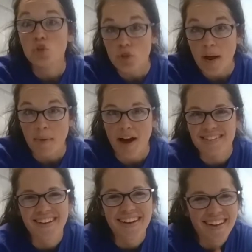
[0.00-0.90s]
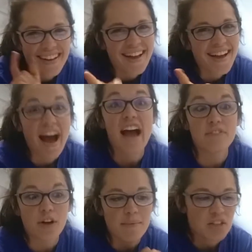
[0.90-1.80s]
Tripod. I
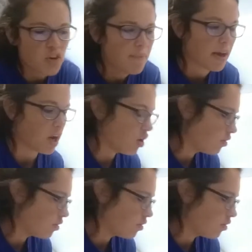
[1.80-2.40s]
forgot my tripod at